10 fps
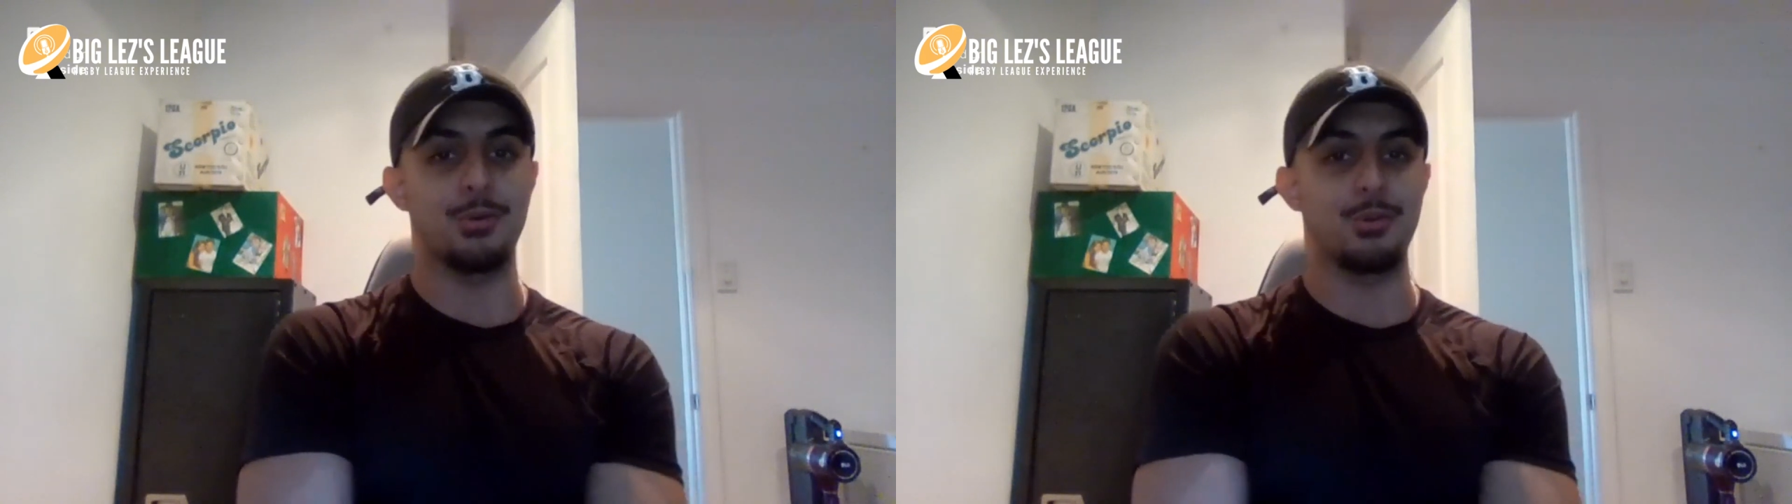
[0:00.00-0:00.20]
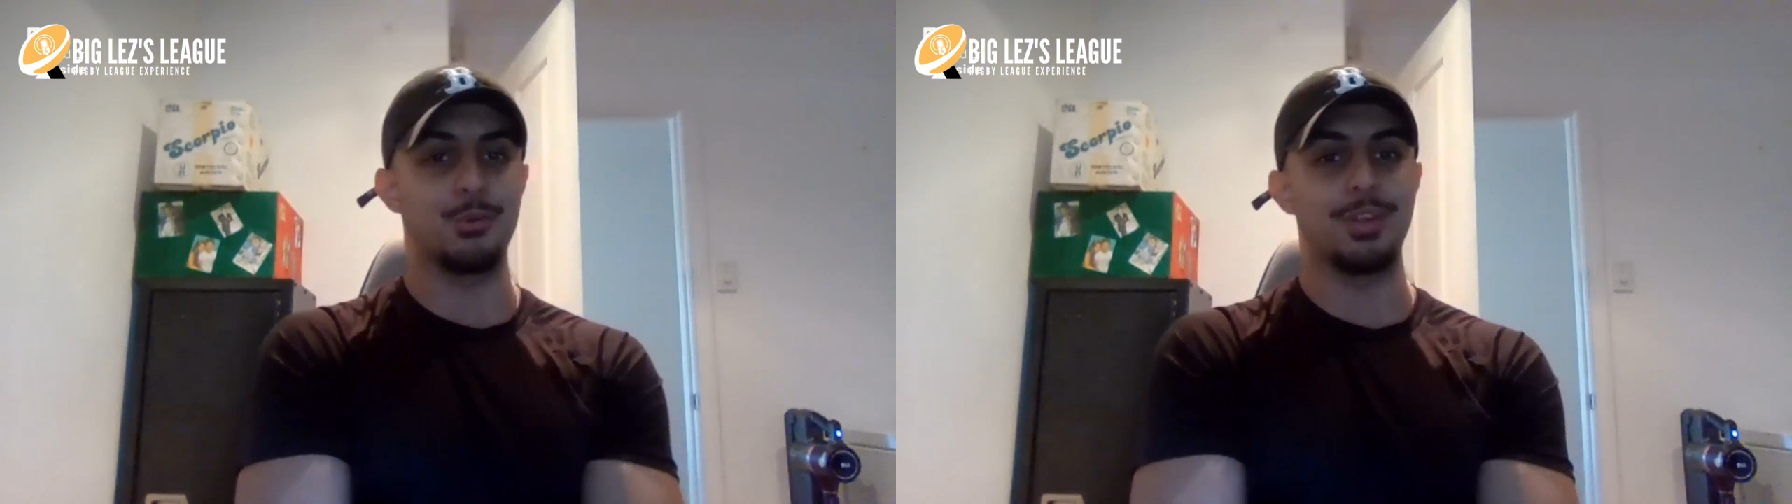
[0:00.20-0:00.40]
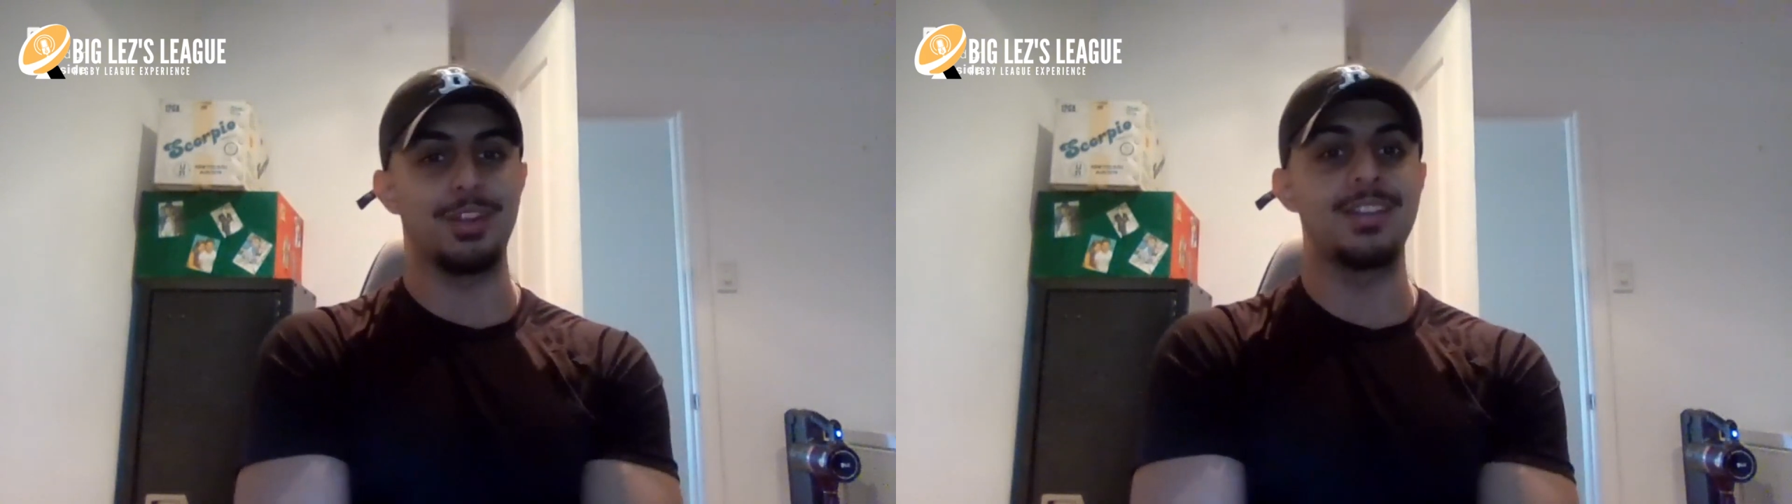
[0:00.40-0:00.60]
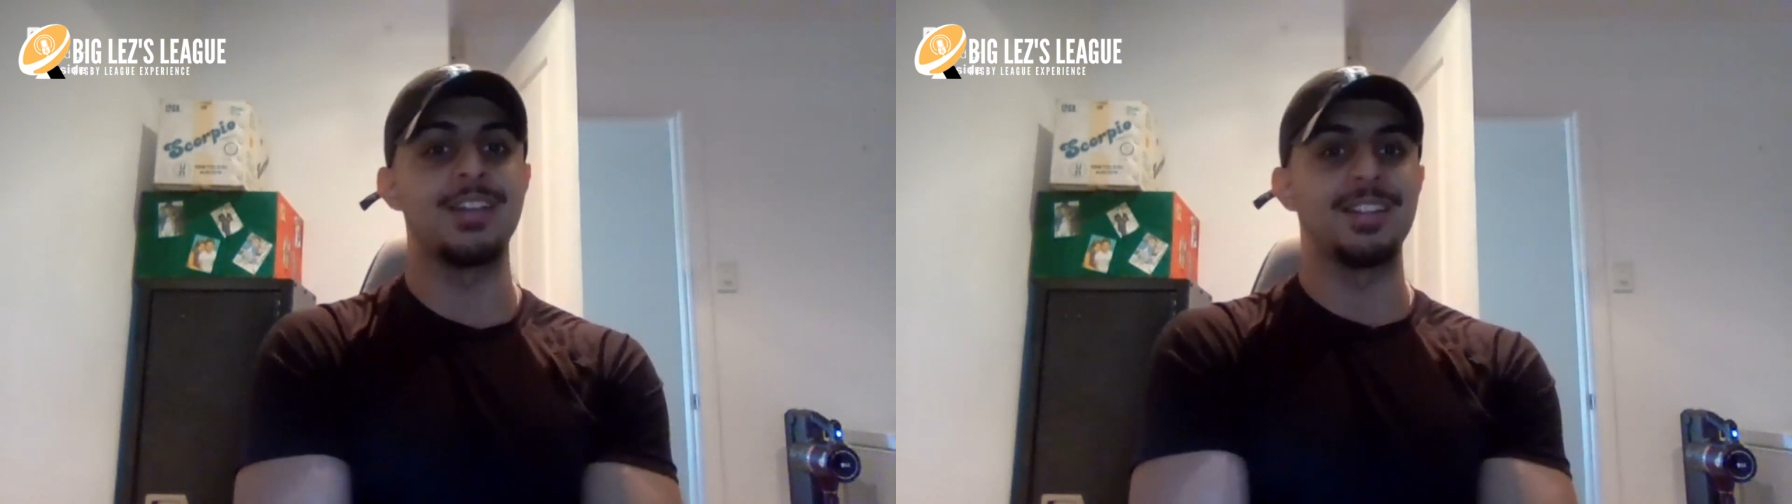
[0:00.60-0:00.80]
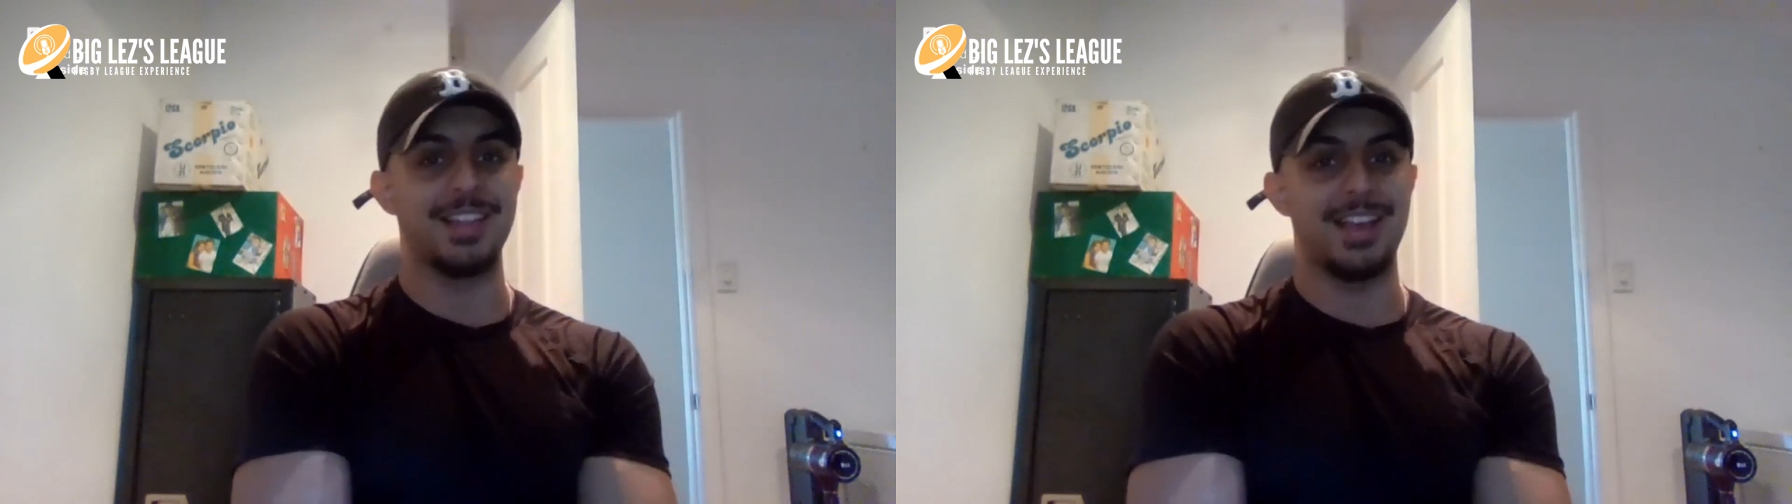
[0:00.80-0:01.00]
career
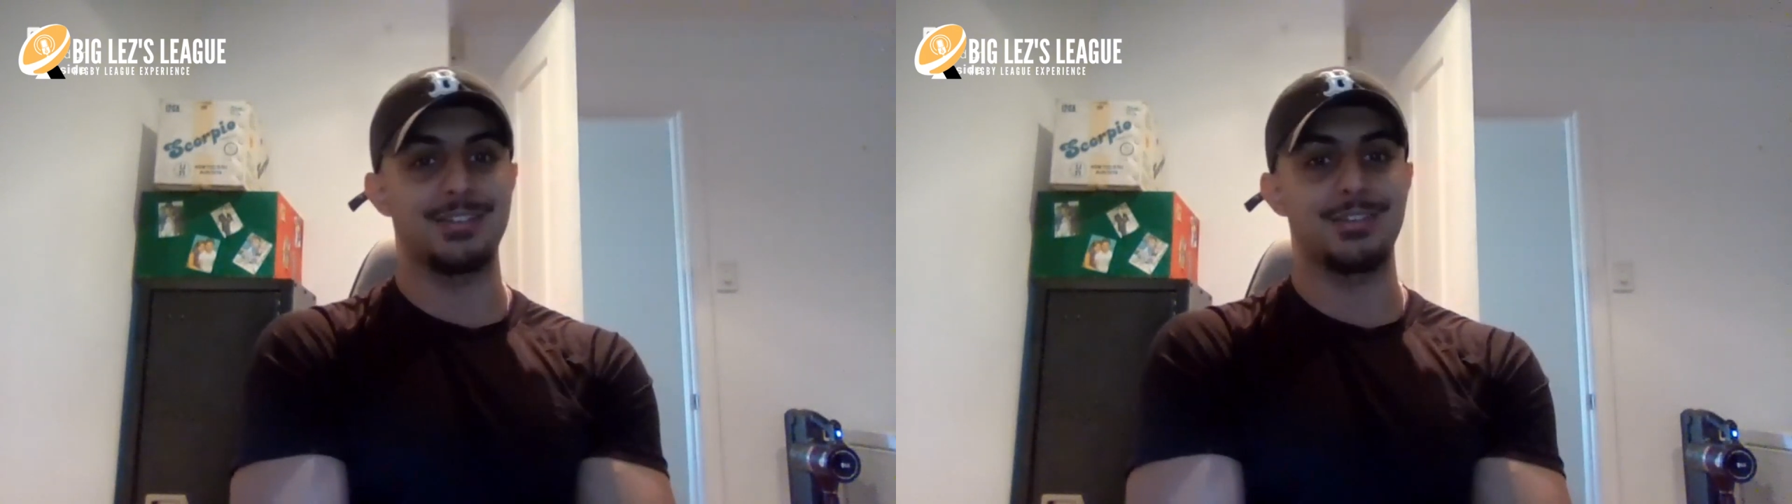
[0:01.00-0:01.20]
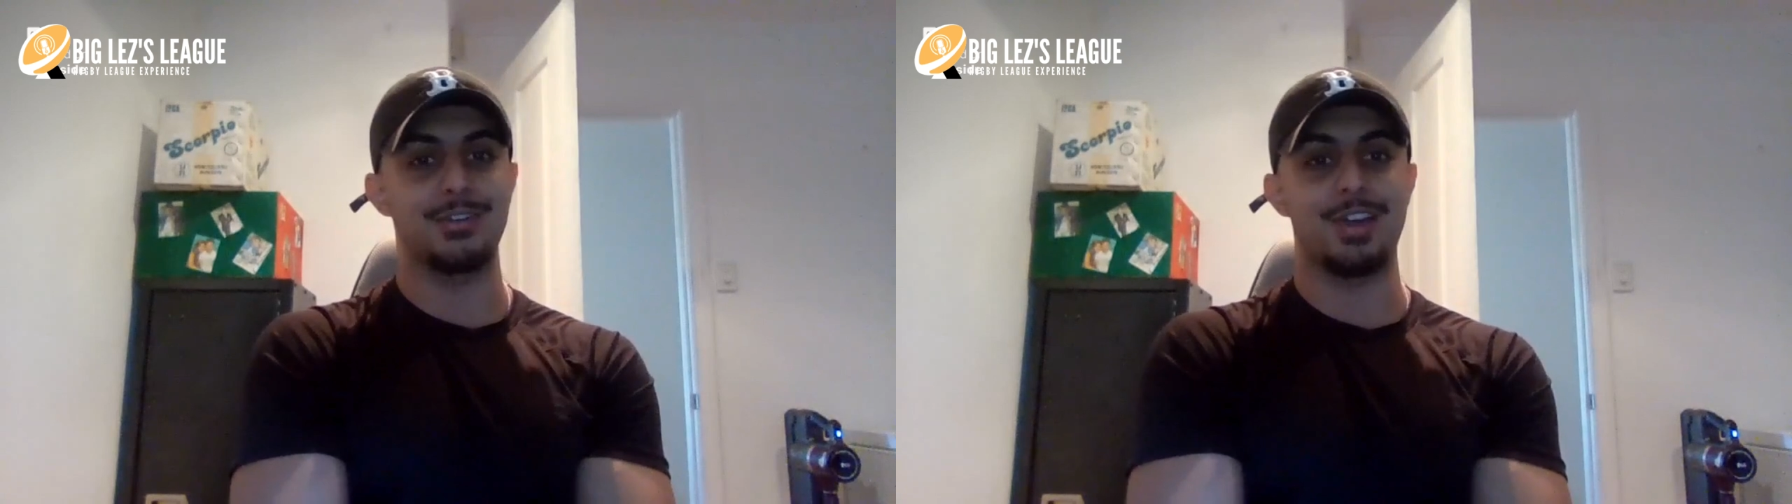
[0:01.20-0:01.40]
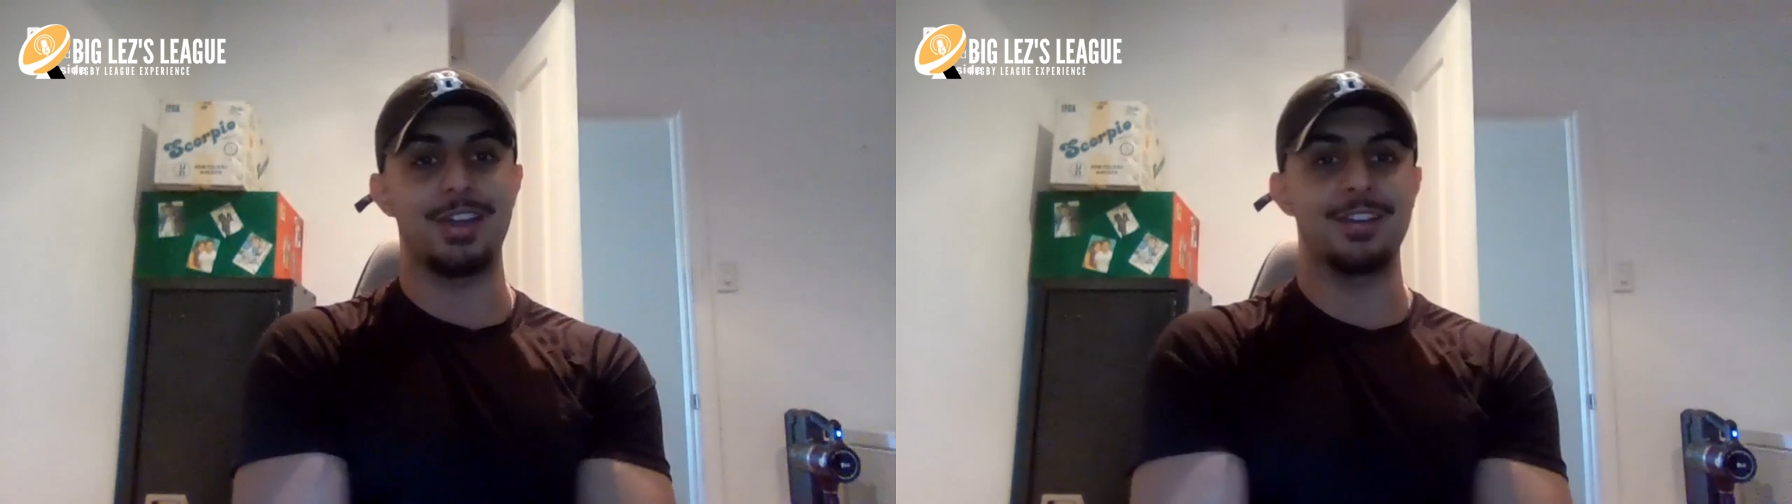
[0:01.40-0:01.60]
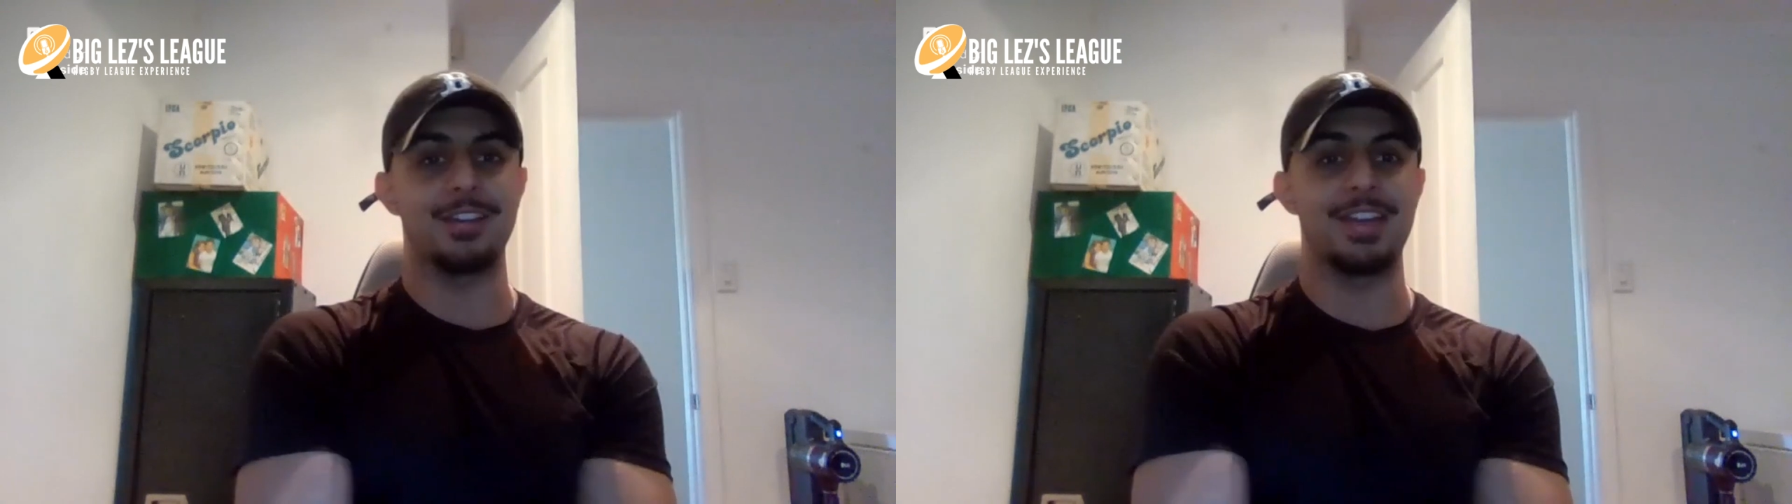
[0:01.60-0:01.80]
last night,